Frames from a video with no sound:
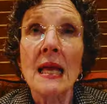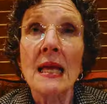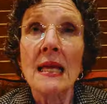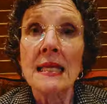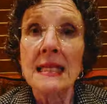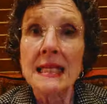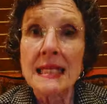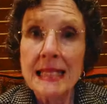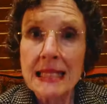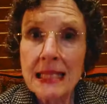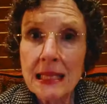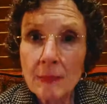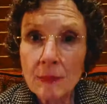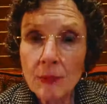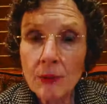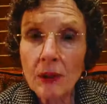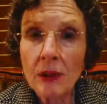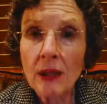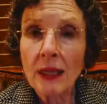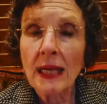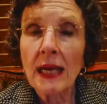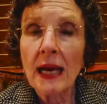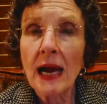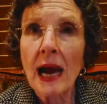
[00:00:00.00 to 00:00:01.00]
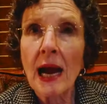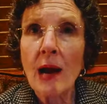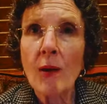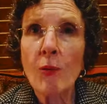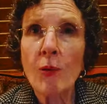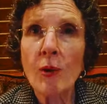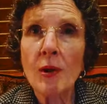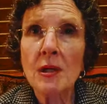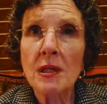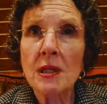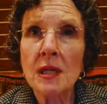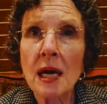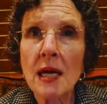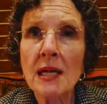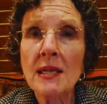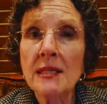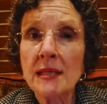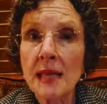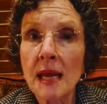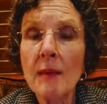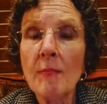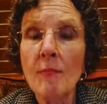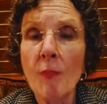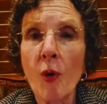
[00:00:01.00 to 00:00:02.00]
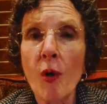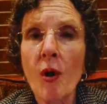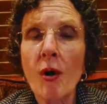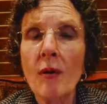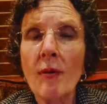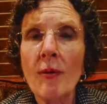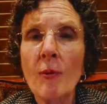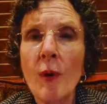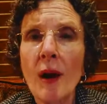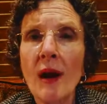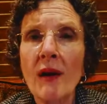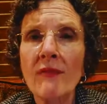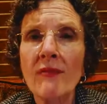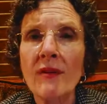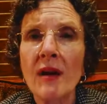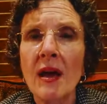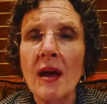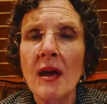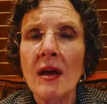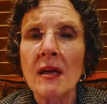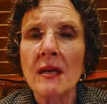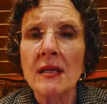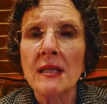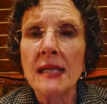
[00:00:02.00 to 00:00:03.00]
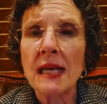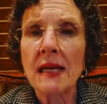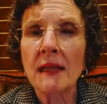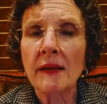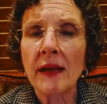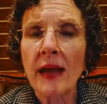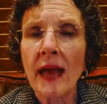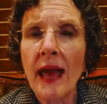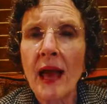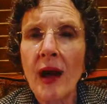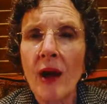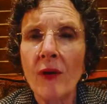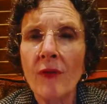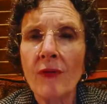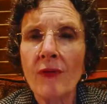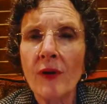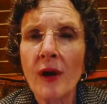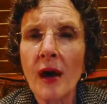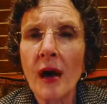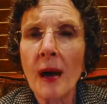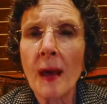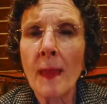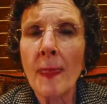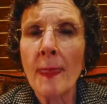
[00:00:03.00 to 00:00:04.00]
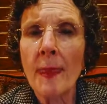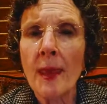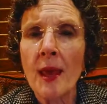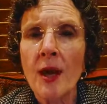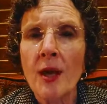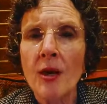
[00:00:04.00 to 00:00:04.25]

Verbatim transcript: Similarly, I would uh, say more in the way of telehealth, um,